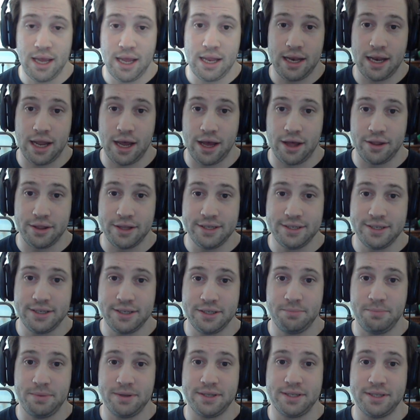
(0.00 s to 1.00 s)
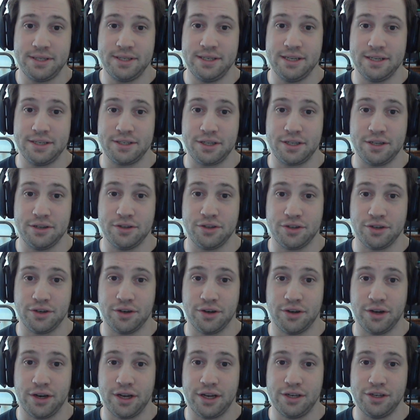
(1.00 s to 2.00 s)
Now, this is a bit
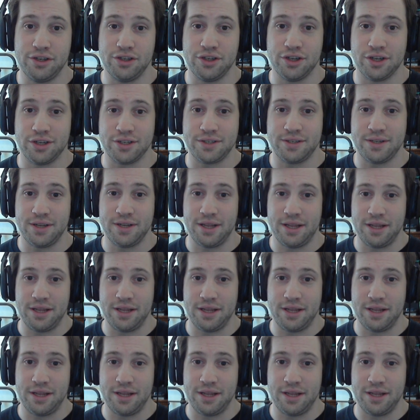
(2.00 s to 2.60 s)
disconcerting just